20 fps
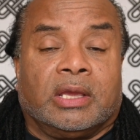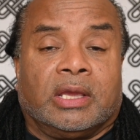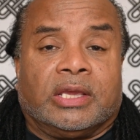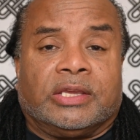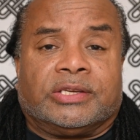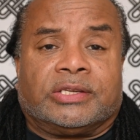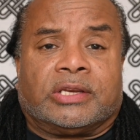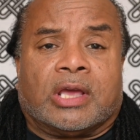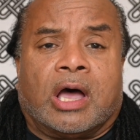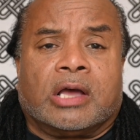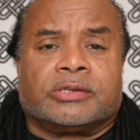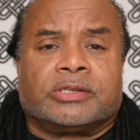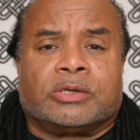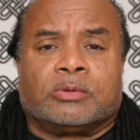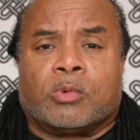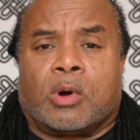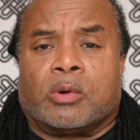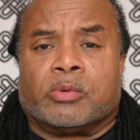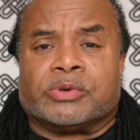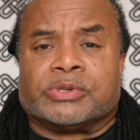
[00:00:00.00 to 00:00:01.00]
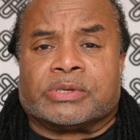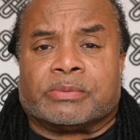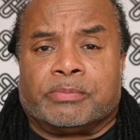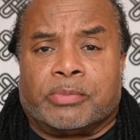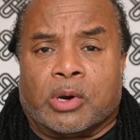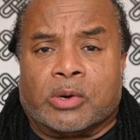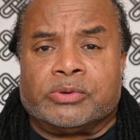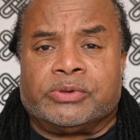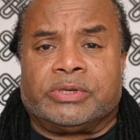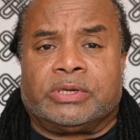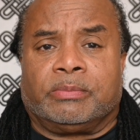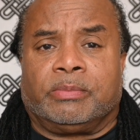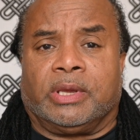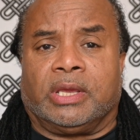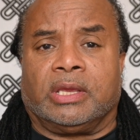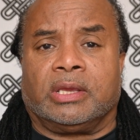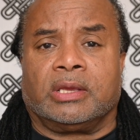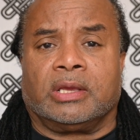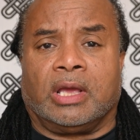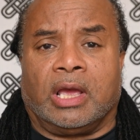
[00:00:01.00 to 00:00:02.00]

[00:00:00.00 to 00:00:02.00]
He started what was supposed to be